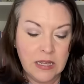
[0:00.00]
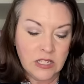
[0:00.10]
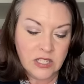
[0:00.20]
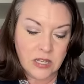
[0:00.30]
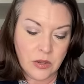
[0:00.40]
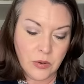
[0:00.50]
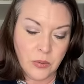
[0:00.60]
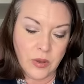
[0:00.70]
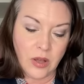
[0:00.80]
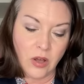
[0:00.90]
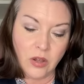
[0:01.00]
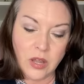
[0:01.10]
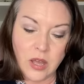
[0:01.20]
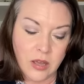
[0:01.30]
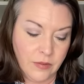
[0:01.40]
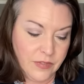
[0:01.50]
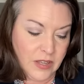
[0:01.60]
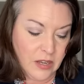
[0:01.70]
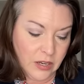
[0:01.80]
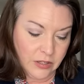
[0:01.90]
So all of
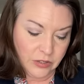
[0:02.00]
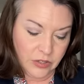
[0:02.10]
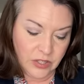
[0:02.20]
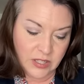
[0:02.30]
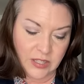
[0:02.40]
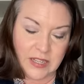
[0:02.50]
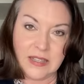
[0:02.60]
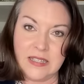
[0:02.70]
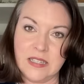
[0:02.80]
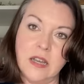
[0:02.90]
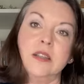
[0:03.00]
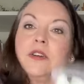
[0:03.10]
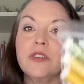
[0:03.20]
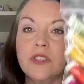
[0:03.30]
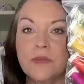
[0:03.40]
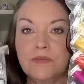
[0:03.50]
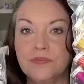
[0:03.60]
the colors, look at these colors.